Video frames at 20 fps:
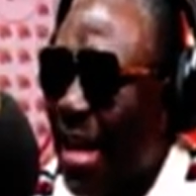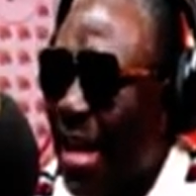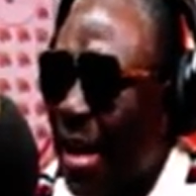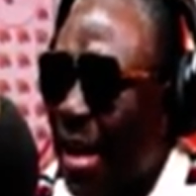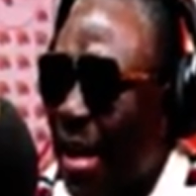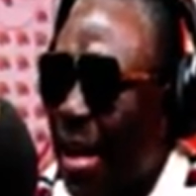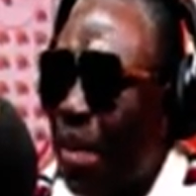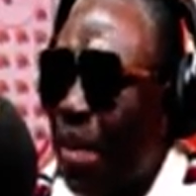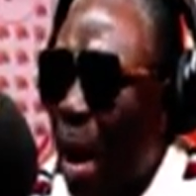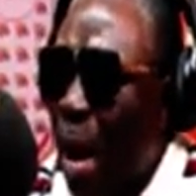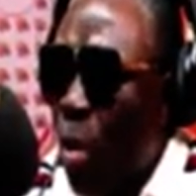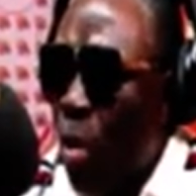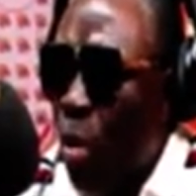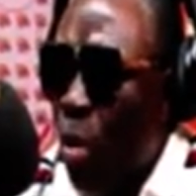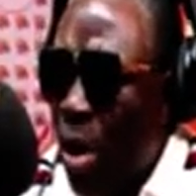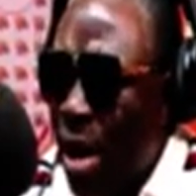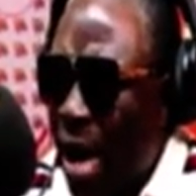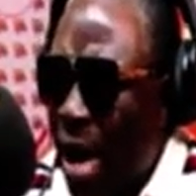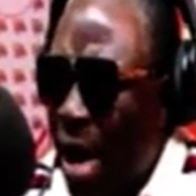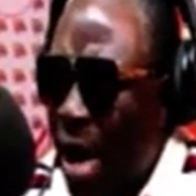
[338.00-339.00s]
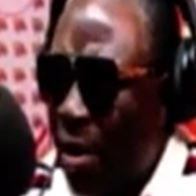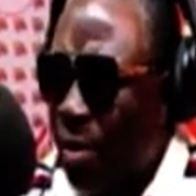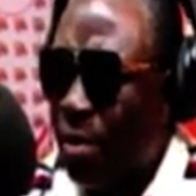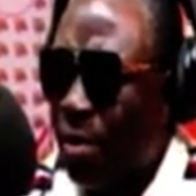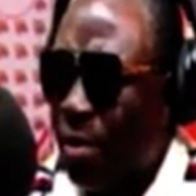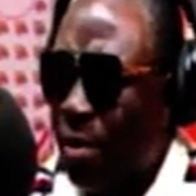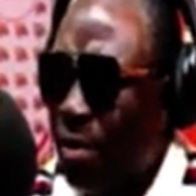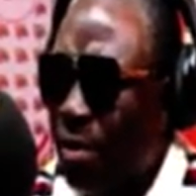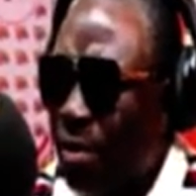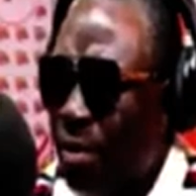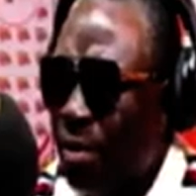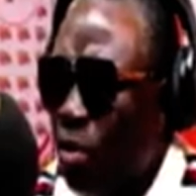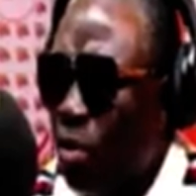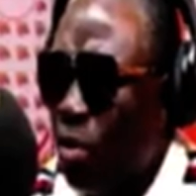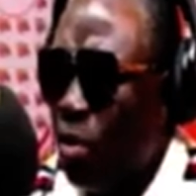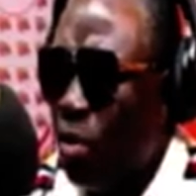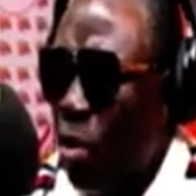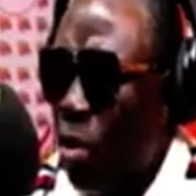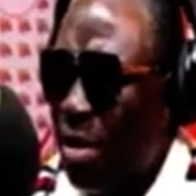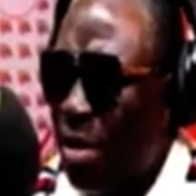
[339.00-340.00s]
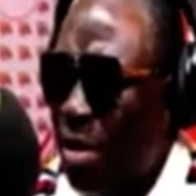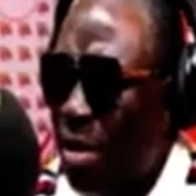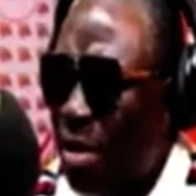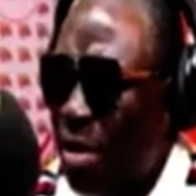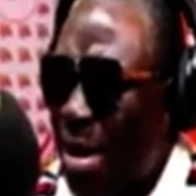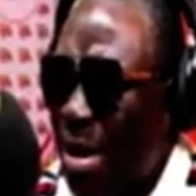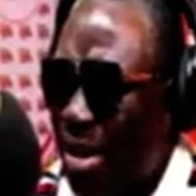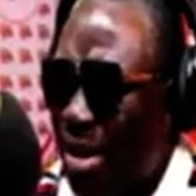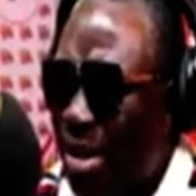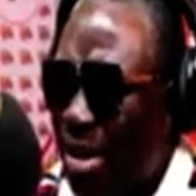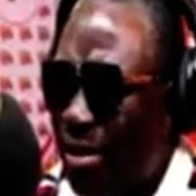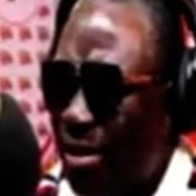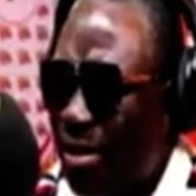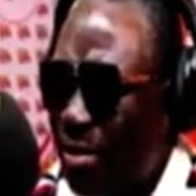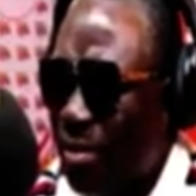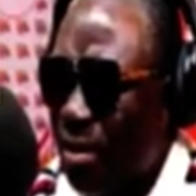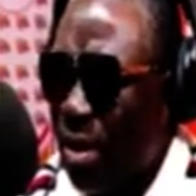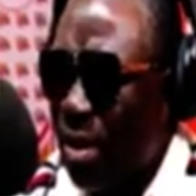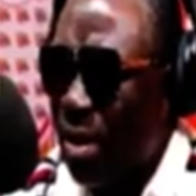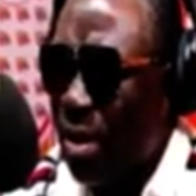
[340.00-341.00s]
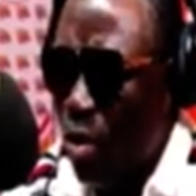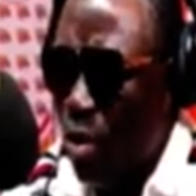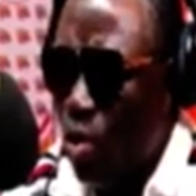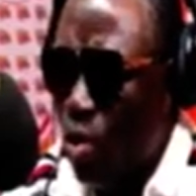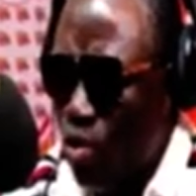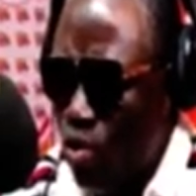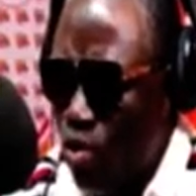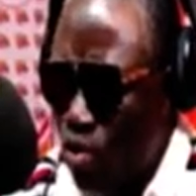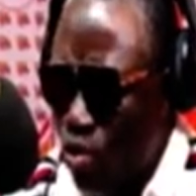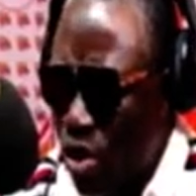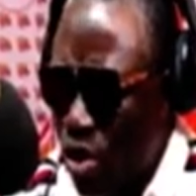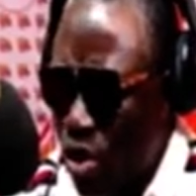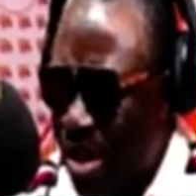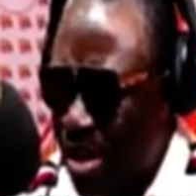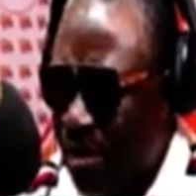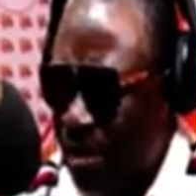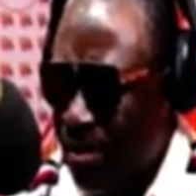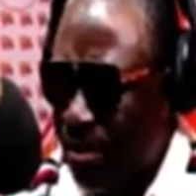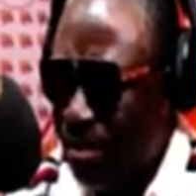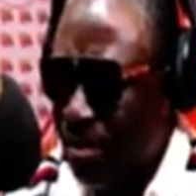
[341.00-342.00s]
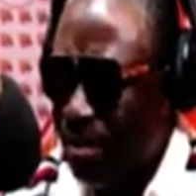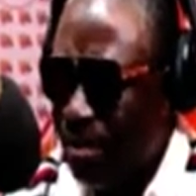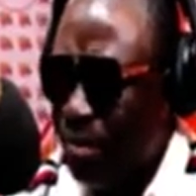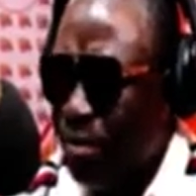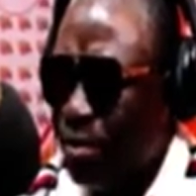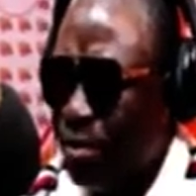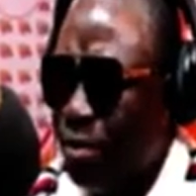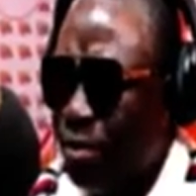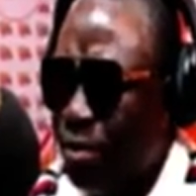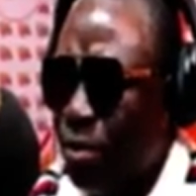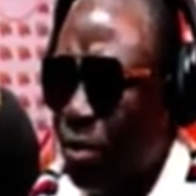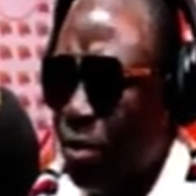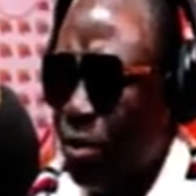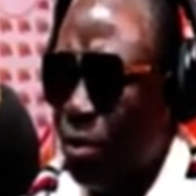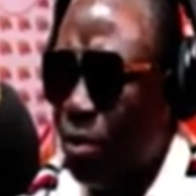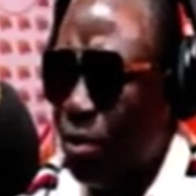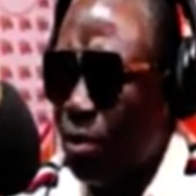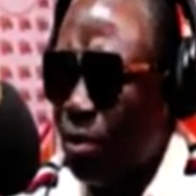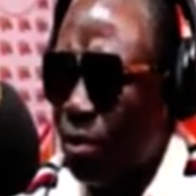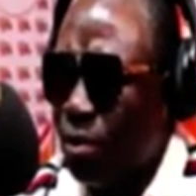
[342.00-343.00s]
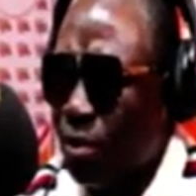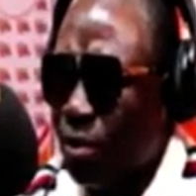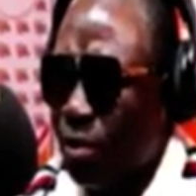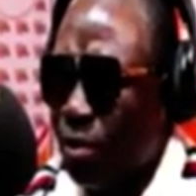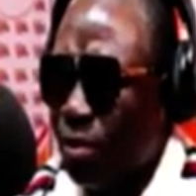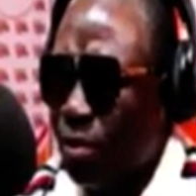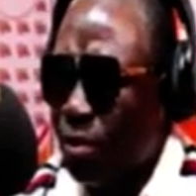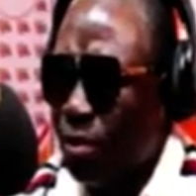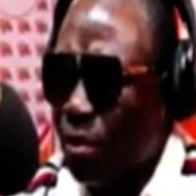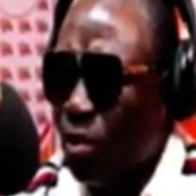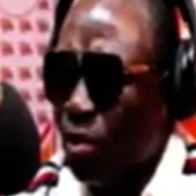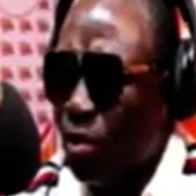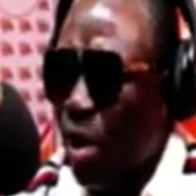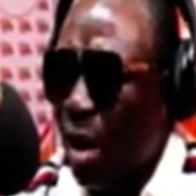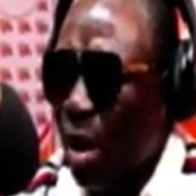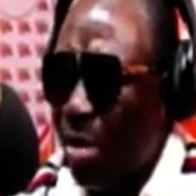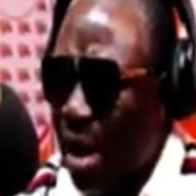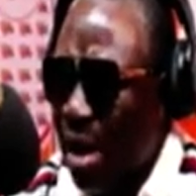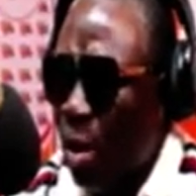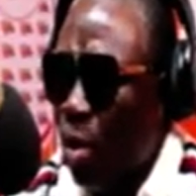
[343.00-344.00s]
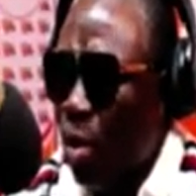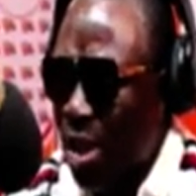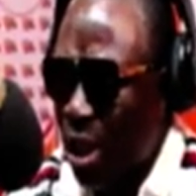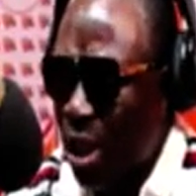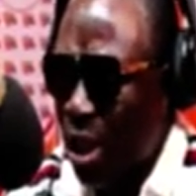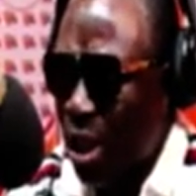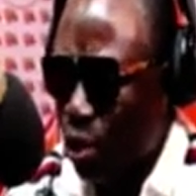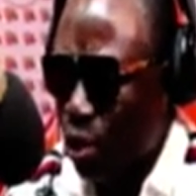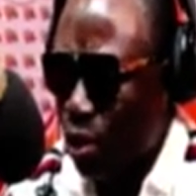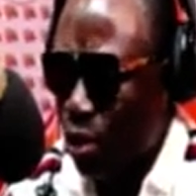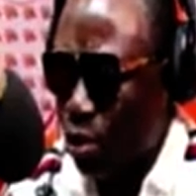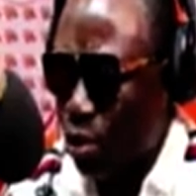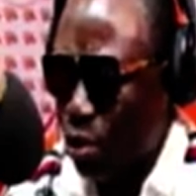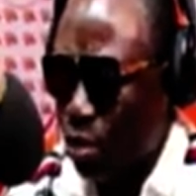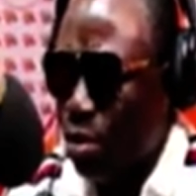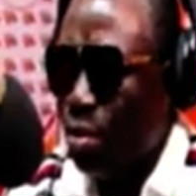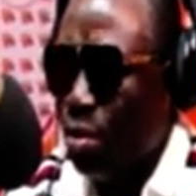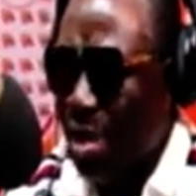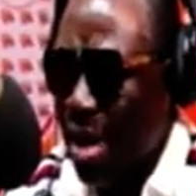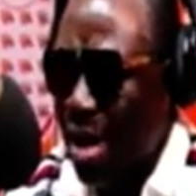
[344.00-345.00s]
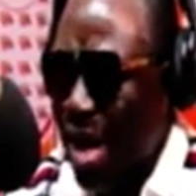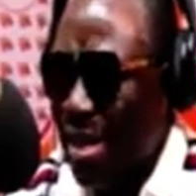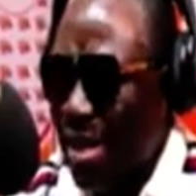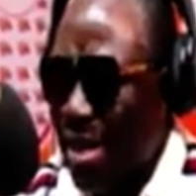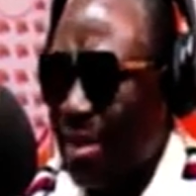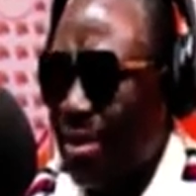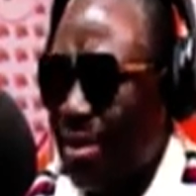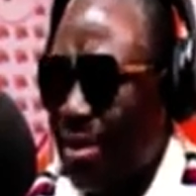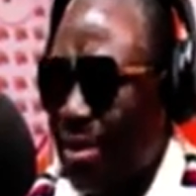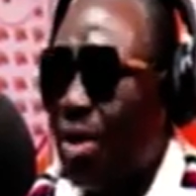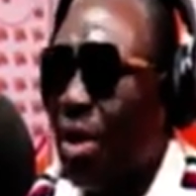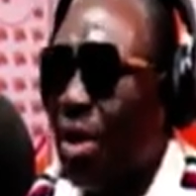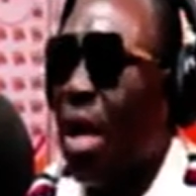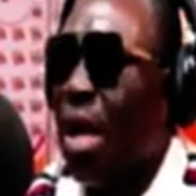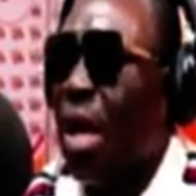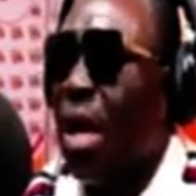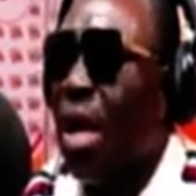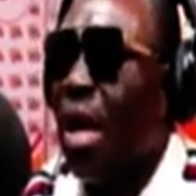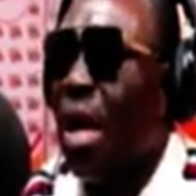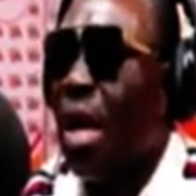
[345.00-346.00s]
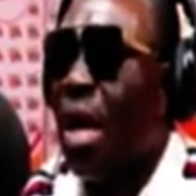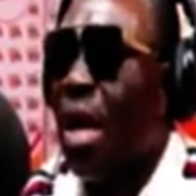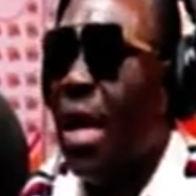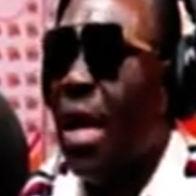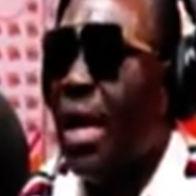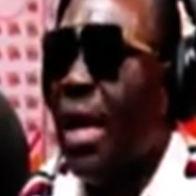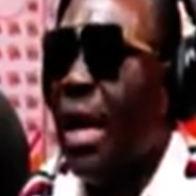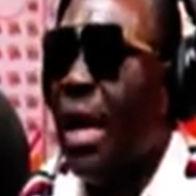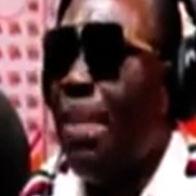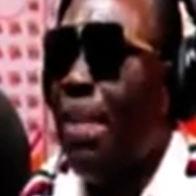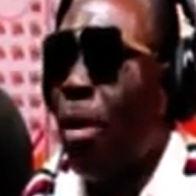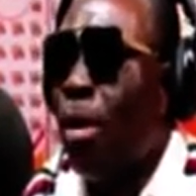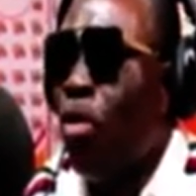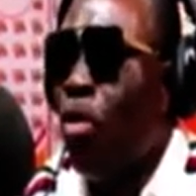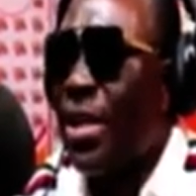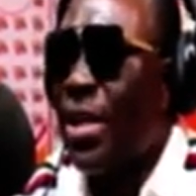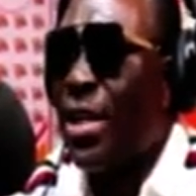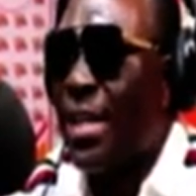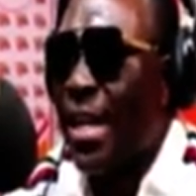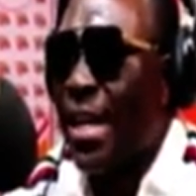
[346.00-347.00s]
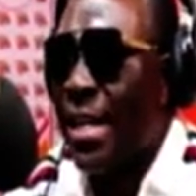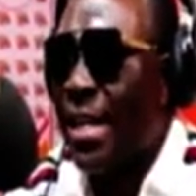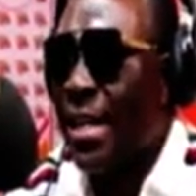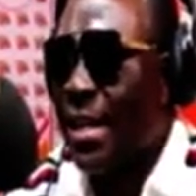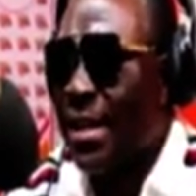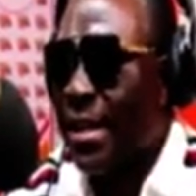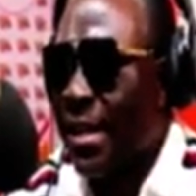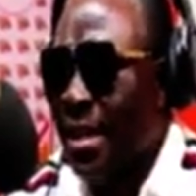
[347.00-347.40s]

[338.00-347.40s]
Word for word: You pay who no? Oh, but like a basing. Ah, who me? You pay who ever one one million. One million. When you so. Yes. But that's it. You pay the saying.